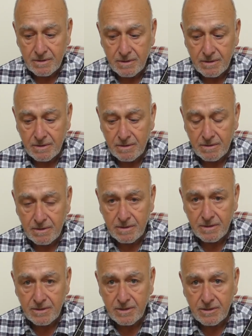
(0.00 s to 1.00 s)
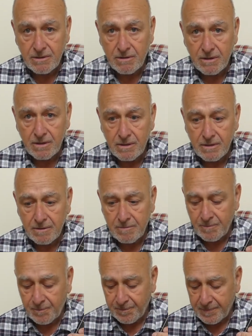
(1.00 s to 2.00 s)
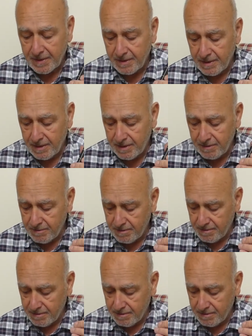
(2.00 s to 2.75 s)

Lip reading: Oh, there's a dog. Hello.